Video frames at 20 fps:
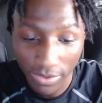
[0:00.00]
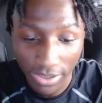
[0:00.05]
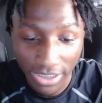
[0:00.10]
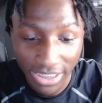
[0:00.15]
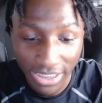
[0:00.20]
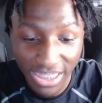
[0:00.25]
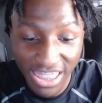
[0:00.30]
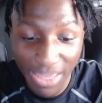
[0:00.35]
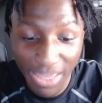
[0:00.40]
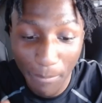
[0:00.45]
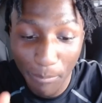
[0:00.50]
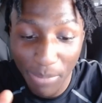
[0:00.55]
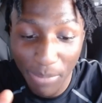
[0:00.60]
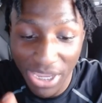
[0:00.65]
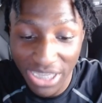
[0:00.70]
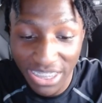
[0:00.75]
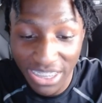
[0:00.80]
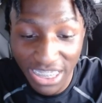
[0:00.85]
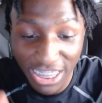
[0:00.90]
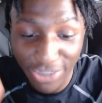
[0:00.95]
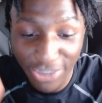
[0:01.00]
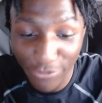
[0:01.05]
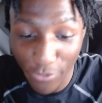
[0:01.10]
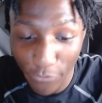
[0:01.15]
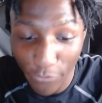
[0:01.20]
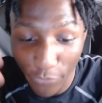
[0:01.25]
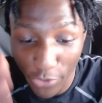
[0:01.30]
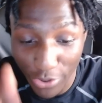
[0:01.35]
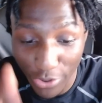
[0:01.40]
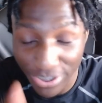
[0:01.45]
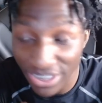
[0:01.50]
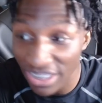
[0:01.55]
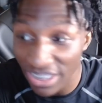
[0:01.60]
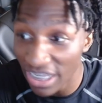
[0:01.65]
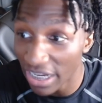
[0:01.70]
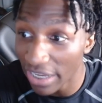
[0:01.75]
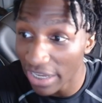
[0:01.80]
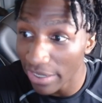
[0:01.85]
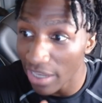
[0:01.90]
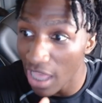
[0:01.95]
The bitch is reversing the
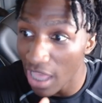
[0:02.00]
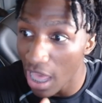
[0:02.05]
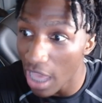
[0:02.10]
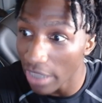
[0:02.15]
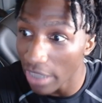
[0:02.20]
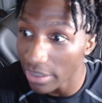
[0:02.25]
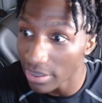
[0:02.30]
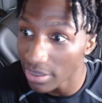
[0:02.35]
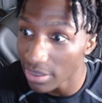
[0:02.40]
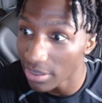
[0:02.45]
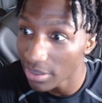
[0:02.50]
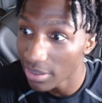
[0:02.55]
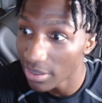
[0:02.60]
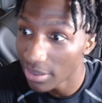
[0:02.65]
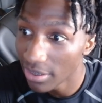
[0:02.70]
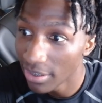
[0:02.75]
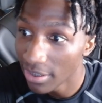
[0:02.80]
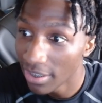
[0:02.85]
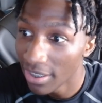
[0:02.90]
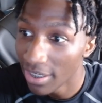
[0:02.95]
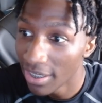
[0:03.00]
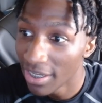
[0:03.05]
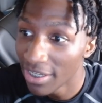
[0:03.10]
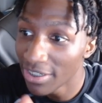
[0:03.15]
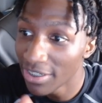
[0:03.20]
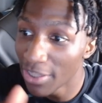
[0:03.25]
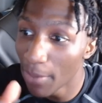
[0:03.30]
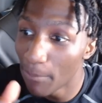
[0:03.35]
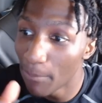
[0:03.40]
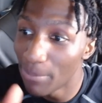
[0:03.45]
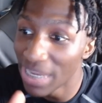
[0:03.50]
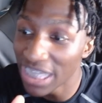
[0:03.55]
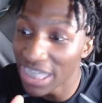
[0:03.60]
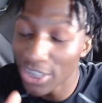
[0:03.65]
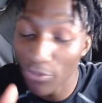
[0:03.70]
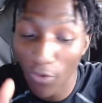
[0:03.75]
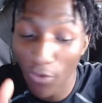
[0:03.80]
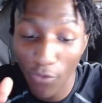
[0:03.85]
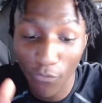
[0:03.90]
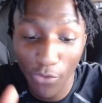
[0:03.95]
clocks. The bitch
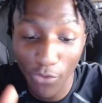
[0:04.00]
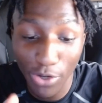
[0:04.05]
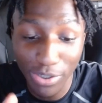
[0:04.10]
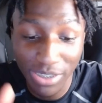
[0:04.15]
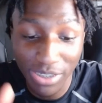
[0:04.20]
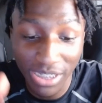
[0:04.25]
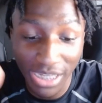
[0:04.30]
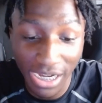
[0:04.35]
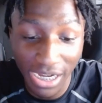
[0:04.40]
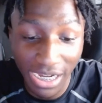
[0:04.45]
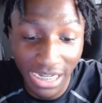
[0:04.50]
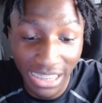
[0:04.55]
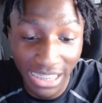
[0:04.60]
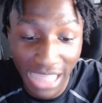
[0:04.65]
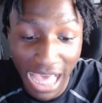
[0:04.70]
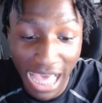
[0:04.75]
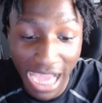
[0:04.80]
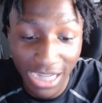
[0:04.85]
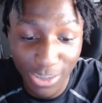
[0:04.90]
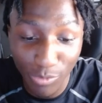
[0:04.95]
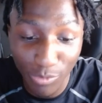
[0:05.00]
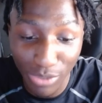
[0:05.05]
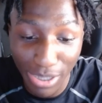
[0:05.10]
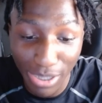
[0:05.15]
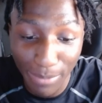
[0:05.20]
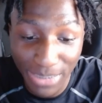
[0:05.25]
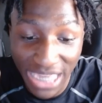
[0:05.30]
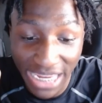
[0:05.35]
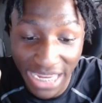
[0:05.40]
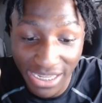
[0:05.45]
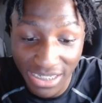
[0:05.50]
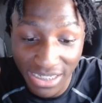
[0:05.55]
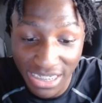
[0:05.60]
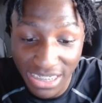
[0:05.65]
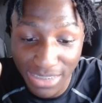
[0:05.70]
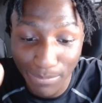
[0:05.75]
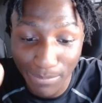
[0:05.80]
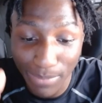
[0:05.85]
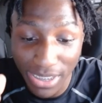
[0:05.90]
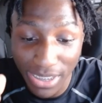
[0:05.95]
reversing the clocks when I'm taking
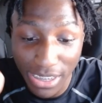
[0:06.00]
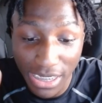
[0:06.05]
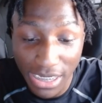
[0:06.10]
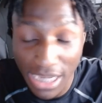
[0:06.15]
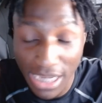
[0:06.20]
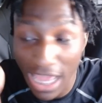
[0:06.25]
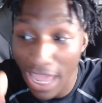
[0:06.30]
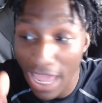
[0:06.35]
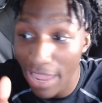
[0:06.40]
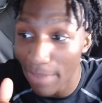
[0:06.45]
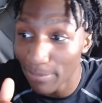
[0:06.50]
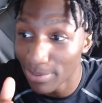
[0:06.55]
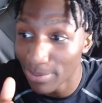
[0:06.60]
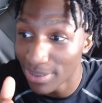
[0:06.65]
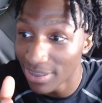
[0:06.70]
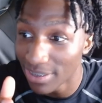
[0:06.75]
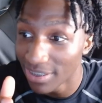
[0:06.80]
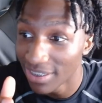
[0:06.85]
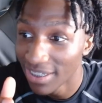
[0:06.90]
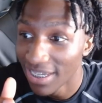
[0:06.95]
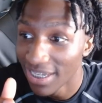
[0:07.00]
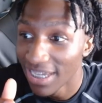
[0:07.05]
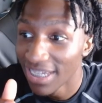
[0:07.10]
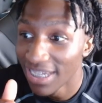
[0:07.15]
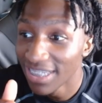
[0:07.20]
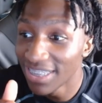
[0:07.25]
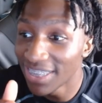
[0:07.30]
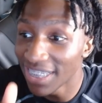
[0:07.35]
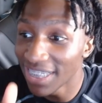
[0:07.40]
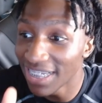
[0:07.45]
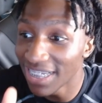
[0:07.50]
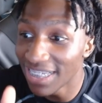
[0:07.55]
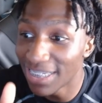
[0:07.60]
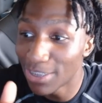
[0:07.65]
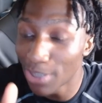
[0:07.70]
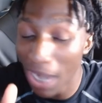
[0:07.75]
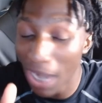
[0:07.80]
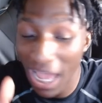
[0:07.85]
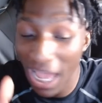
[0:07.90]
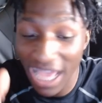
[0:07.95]
these mini naps. She
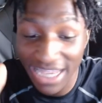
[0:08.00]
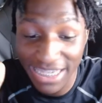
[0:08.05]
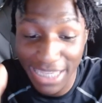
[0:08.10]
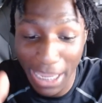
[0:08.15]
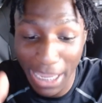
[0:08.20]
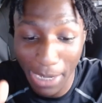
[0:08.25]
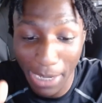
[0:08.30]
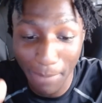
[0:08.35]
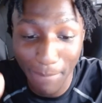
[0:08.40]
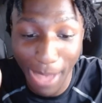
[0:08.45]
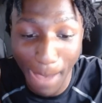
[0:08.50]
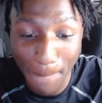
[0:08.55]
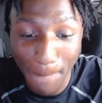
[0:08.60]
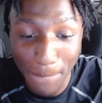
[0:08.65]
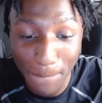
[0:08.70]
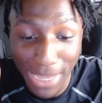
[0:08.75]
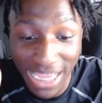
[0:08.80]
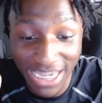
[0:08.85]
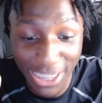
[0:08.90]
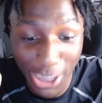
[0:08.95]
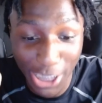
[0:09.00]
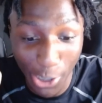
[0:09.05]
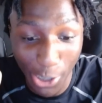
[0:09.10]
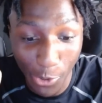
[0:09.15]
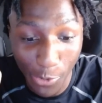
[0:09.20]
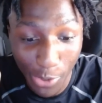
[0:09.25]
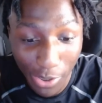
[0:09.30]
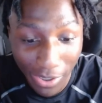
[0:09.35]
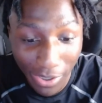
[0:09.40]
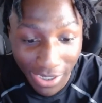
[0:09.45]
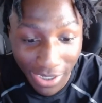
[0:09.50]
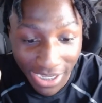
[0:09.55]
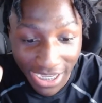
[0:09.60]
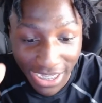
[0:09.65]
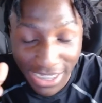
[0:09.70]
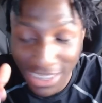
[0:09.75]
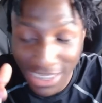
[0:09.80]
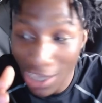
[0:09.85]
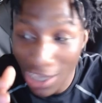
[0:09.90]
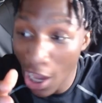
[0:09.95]
trying to dick my mental.
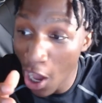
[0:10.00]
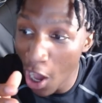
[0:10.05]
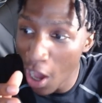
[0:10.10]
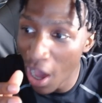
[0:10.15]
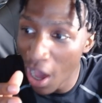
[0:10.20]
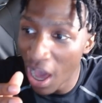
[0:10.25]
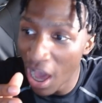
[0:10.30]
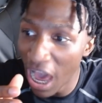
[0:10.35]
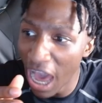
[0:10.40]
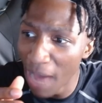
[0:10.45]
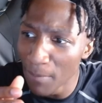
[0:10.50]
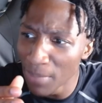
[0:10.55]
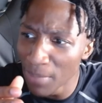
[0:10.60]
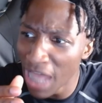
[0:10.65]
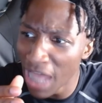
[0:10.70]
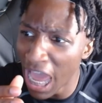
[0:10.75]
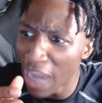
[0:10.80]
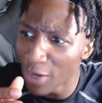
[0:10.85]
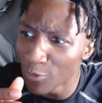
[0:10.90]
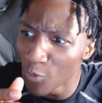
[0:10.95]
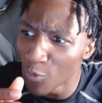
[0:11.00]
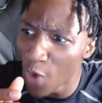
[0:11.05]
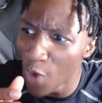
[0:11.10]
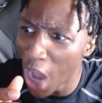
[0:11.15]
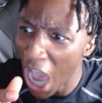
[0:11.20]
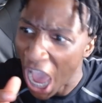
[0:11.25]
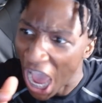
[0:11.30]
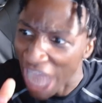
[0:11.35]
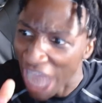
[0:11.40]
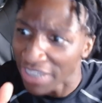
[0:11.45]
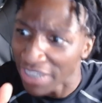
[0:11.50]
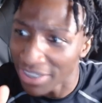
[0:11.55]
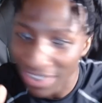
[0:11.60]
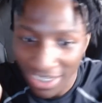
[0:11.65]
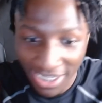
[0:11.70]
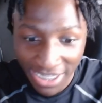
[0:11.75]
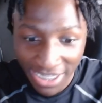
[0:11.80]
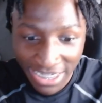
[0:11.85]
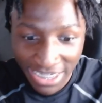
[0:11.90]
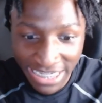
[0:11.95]
Y'all, I'm like, what?
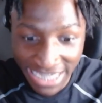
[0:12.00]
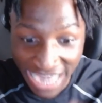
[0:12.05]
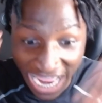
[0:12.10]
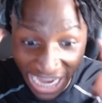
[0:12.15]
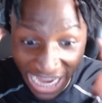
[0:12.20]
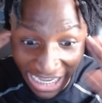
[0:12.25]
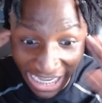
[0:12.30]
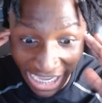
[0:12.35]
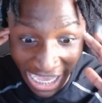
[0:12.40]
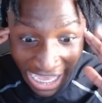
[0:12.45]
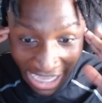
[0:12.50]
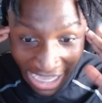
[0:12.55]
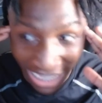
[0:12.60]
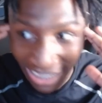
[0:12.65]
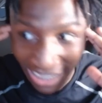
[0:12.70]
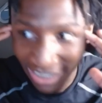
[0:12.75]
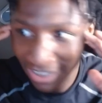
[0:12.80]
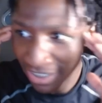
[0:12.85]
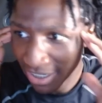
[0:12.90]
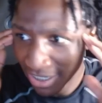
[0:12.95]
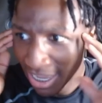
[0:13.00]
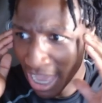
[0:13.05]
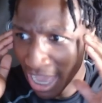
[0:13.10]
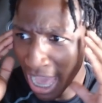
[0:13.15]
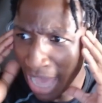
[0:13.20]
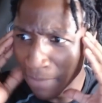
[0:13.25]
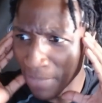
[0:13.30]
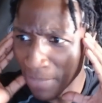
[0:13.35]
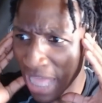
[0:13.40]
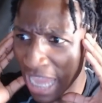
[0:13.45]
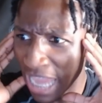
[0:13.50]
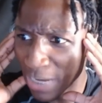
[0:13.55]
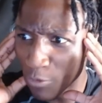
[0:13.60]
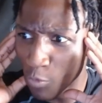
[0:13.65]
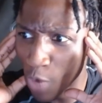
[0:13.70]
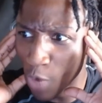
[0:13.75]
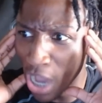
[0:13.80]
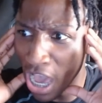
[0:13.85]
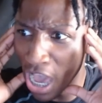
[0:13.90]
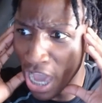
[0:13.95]
Nigga! I'm like,
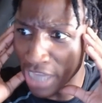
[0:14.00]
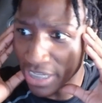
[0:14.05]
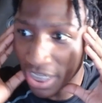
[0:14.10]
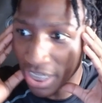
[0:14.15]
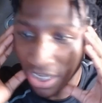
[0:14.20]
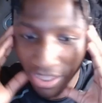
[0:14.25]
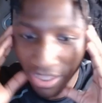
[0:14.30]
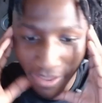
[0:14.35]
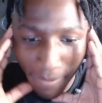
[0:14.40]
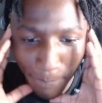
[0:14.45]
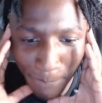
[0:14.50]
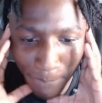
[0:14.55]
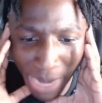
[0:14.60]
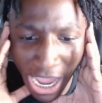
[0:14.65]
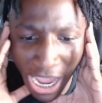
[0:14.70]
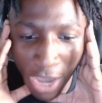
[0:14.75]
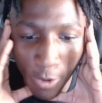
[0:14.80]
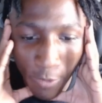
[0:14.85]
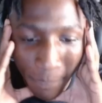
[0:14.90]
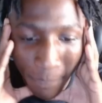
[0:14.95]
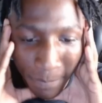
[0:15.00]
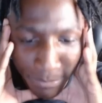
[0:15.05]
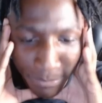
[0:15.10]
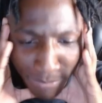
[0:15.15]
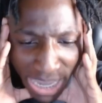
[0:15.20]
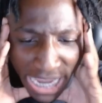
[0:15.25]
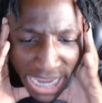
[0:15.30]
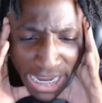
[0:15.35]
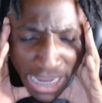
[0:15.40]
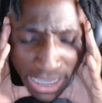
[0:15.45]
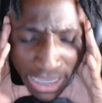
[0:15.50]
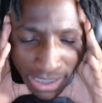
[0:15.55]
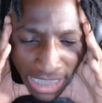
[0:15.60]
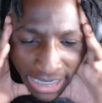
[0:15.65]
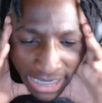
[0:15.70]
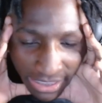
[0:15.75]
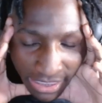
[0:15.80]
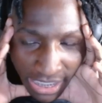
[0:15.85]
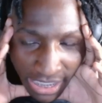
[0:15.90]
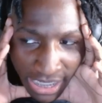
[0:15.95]
what? Bro, my head
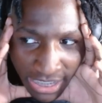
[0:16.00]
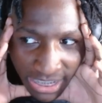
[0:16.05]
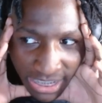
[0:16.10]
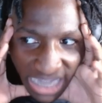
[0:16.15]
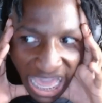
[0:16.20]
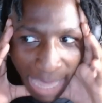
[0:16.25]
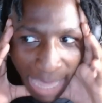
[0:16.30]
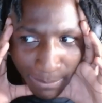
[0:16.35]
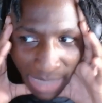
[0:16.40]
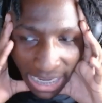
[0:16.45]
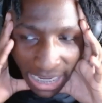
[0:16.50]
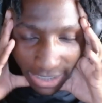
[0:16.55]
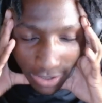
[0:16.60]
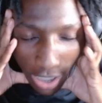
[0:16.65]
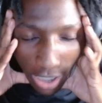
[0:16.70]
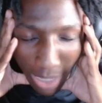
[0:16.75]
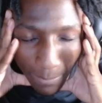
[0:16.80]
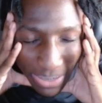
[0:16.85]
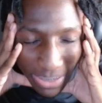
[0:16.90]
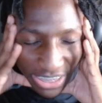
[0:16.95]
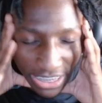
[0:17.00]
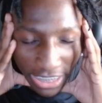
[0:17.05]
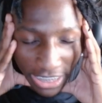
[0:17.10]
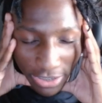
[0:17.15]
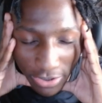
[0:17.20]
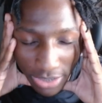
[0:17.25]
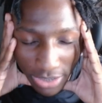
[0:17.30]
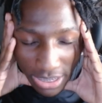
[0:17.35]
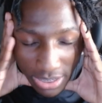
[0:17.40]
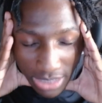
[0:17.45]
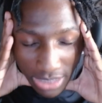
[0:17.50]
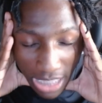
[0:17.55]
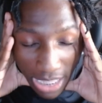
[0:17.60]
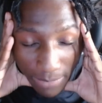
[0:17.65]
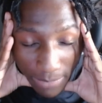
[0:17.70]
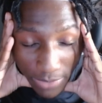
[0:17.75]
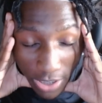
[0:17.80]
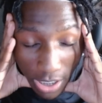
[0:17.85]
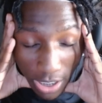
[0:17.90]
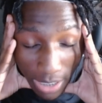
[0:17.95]
like this. I'm like, no, I'm a dicker this time.
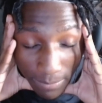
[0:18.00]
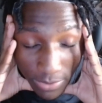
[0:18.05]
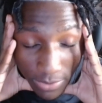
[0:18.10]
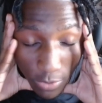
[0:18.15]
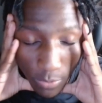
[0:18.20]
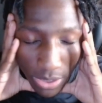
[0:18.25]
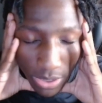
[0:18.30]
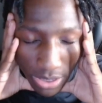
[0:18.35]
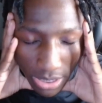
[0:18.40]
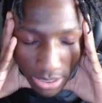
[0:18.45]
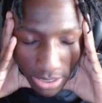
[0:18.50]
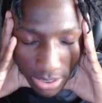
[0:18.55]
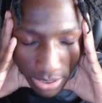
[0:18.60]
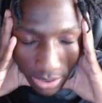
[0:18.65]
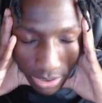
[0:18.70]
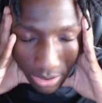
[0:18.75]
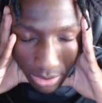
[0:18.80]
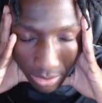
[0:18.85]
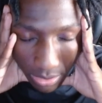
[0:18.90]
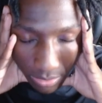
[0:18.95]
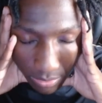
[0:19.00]
Y'all, I'm doing this, nigga.